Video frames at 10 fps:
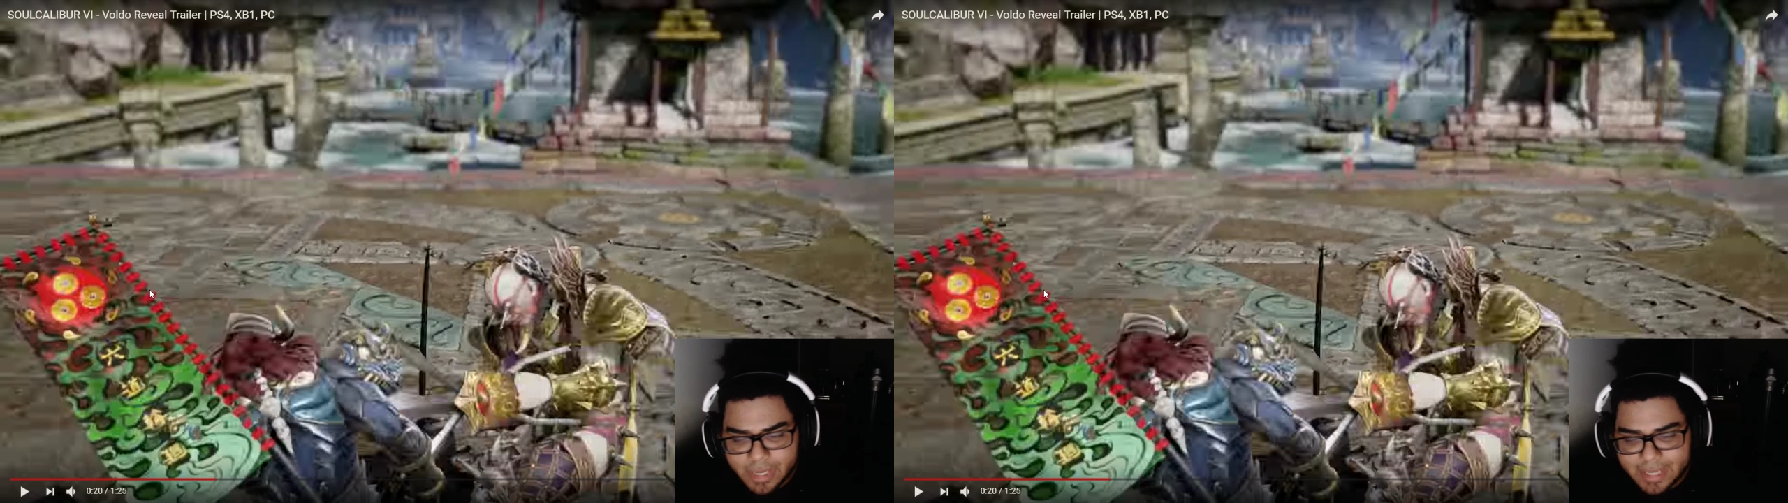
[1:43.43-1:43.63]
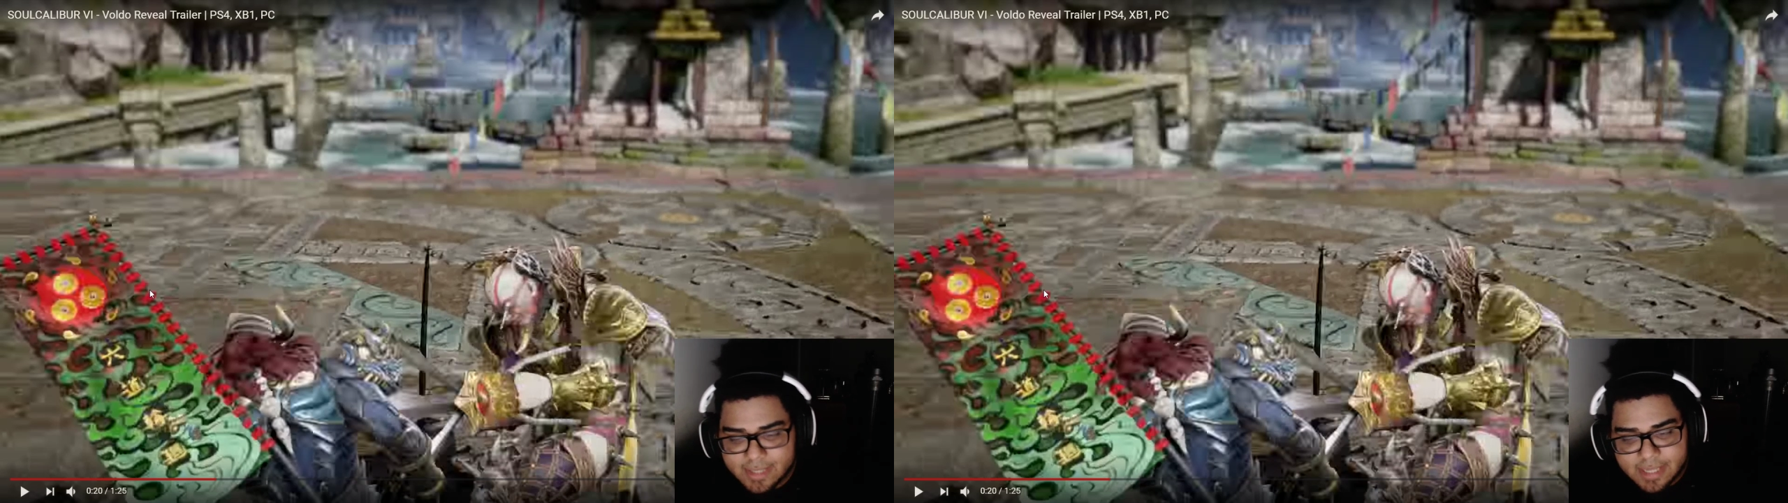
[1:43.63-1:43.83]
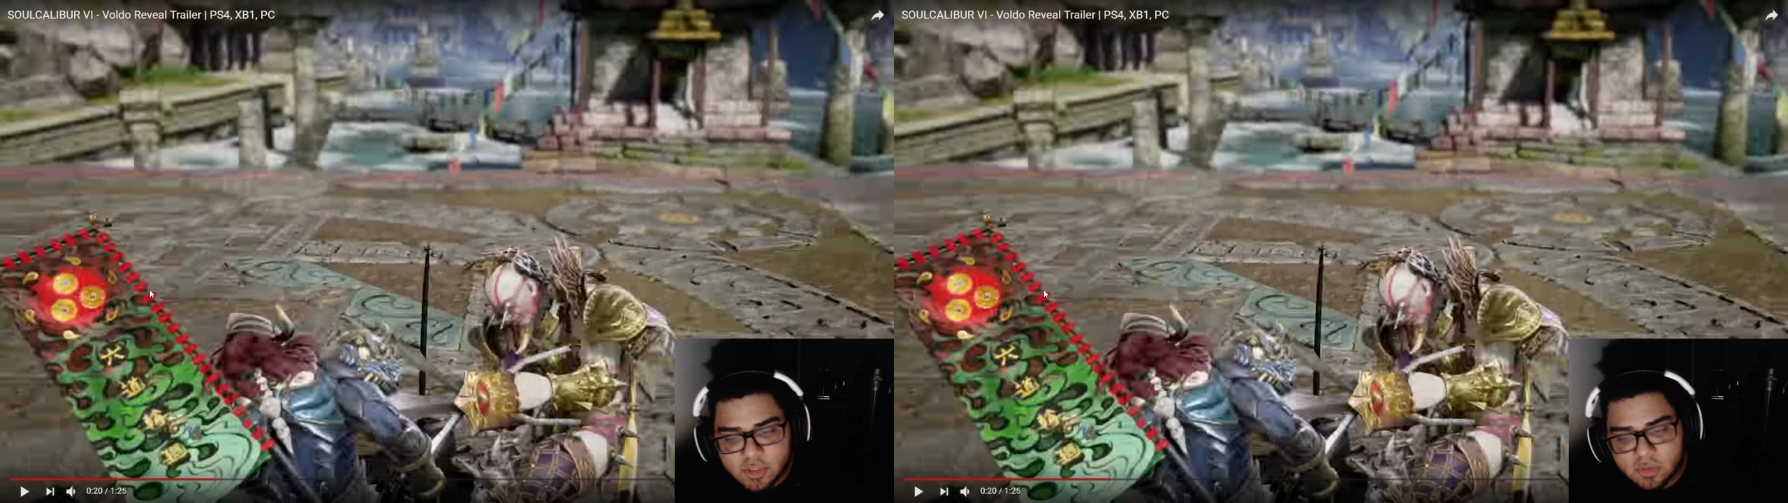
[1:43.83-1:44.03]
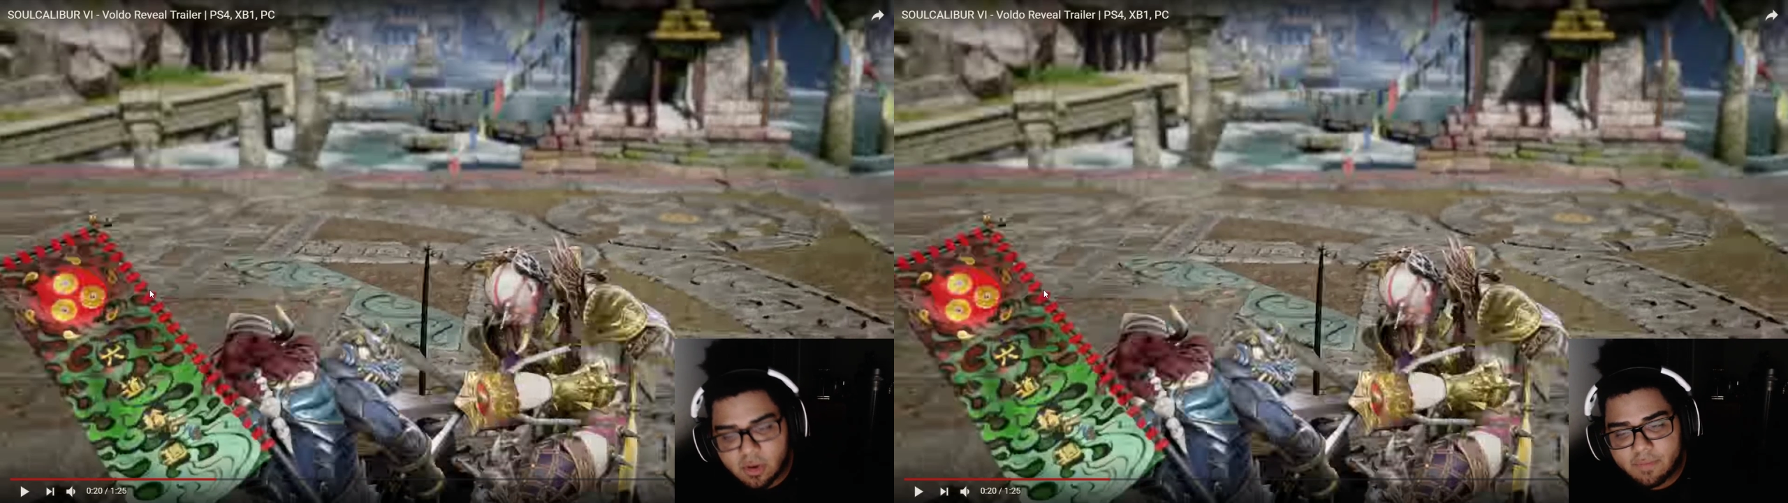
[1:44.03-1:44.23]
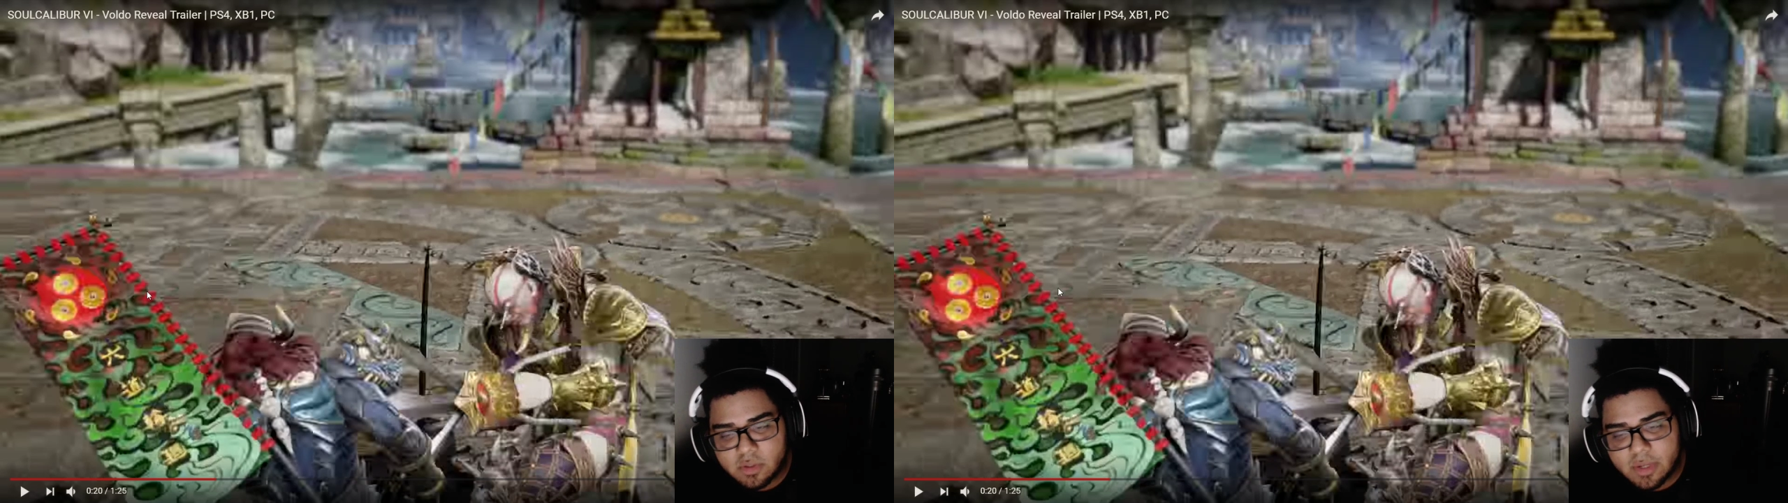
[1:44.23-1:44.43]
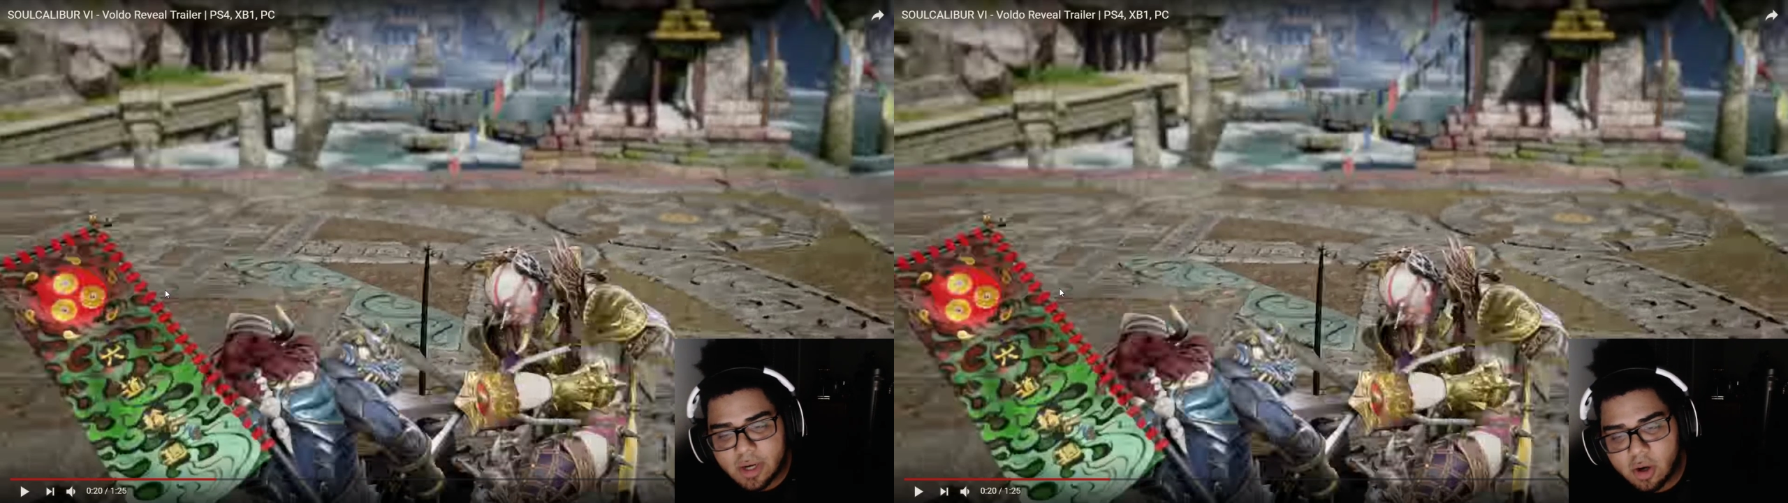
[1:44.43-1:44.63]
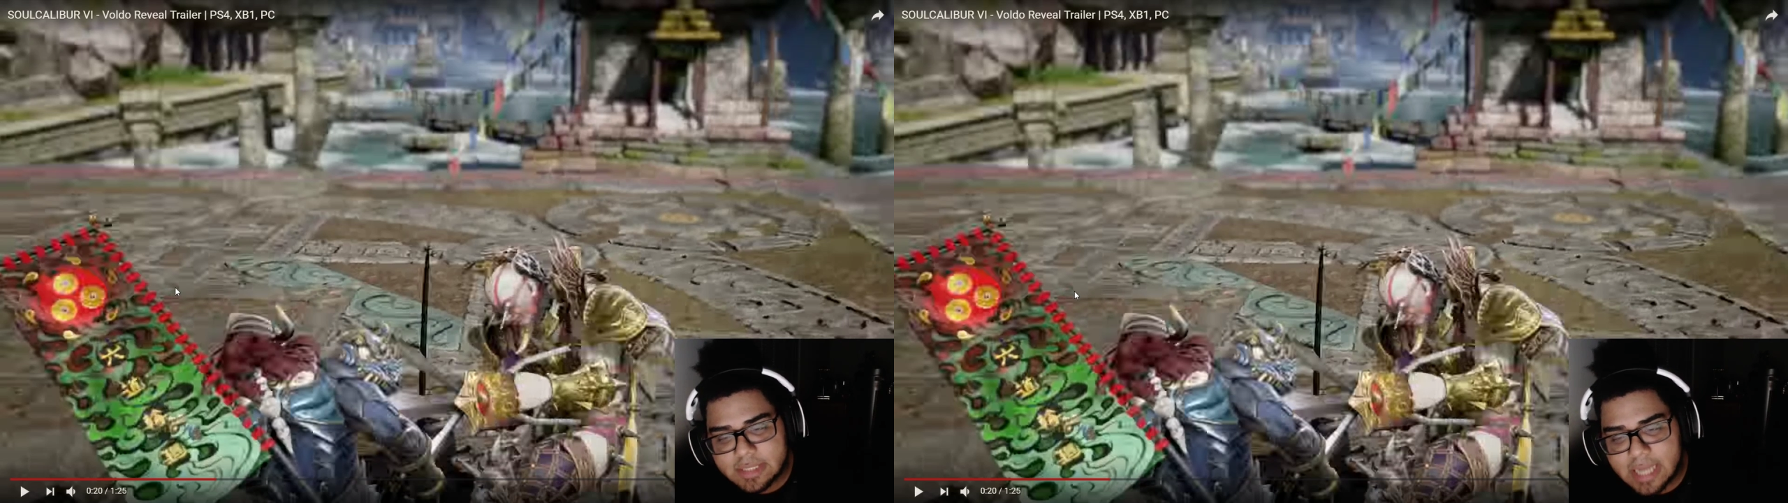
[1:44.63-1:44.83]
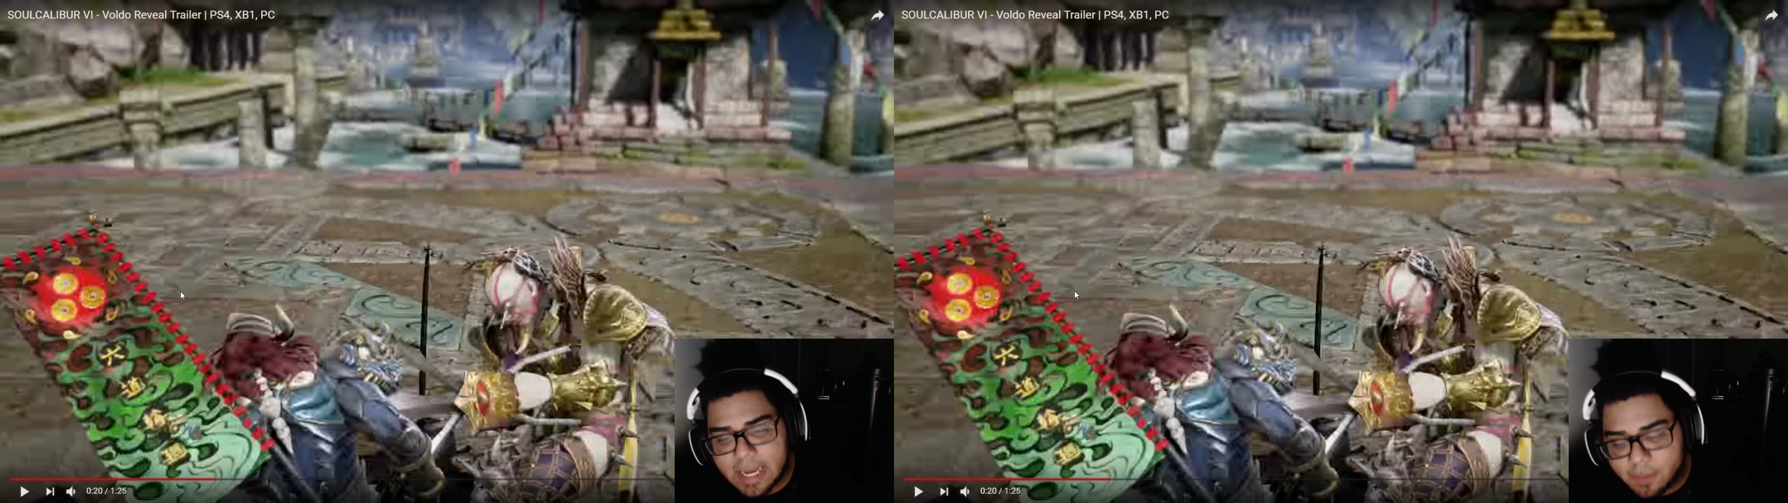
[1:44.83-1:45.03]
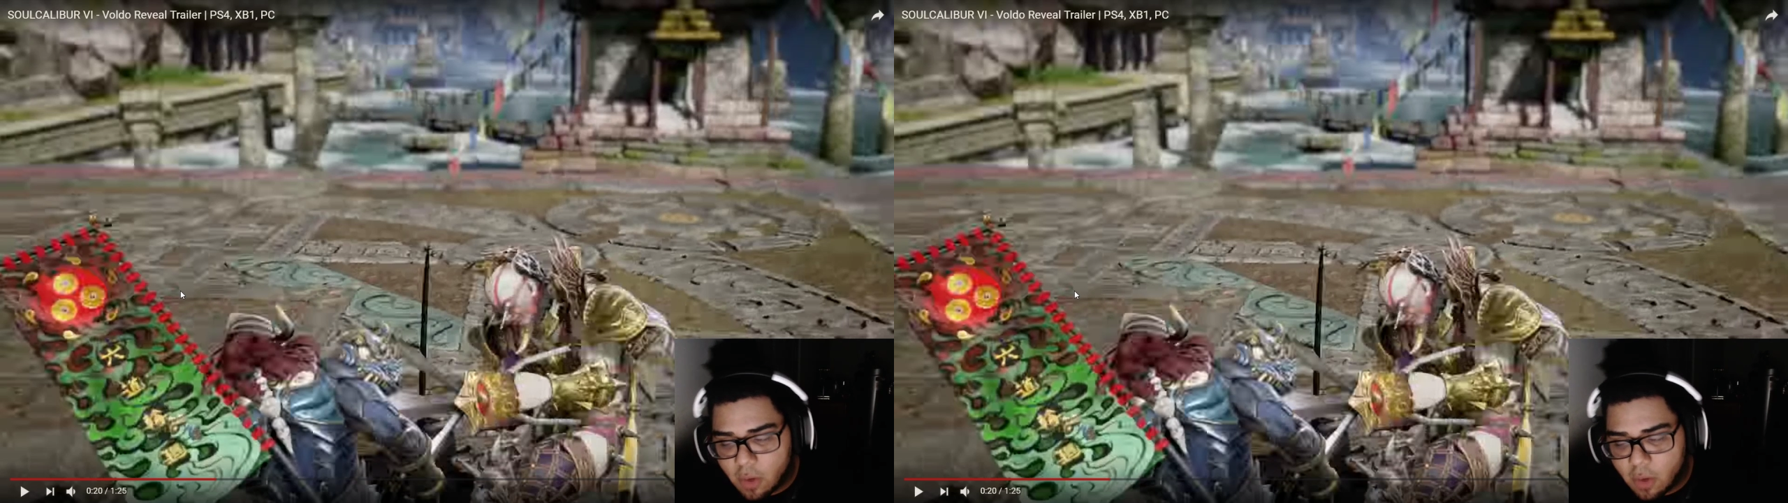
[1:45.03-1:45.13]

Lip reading: is that Voldo had a hard time